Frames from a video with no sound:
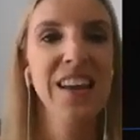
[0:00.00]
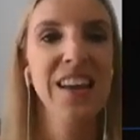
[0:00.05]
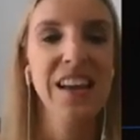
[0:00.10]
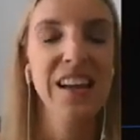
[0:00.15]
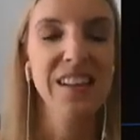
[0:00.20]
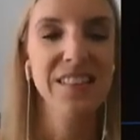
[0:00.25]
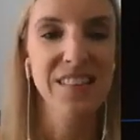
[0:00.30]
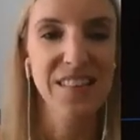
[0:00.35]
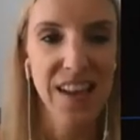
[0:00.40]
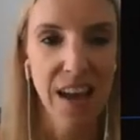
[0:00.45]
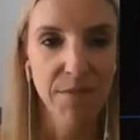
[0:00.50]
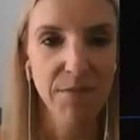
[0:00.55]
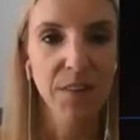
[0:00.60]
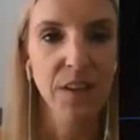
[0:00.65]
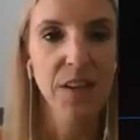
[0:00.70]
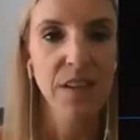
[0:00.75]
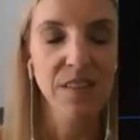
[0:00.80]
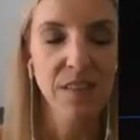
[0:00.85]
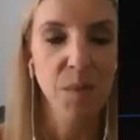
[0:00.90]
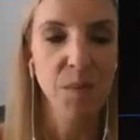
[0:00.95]
It's
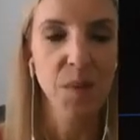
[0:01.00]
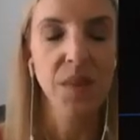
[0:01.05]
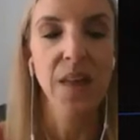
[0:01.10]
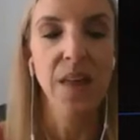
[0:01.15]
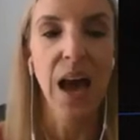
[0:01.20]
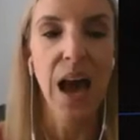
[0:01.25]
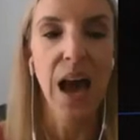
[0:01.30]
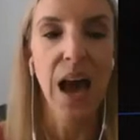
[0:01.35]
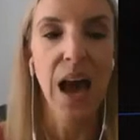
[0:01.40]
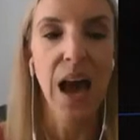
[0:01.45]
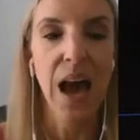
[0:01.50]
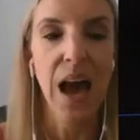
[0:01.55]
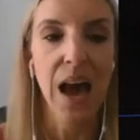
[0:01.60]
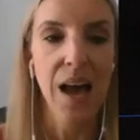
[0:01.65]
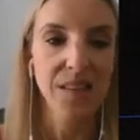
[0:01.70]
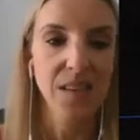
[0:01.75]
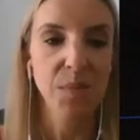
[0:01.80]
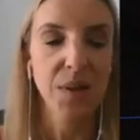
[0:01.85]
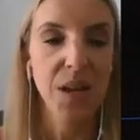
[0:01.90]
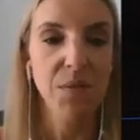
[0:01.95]
definitely something that has to be
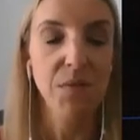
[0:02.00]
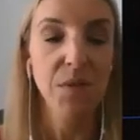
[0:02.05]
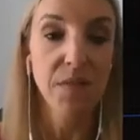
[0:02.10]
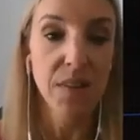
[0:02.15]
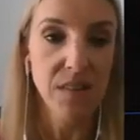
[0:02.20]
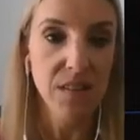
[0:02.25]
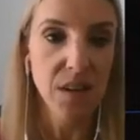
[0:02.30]
revisited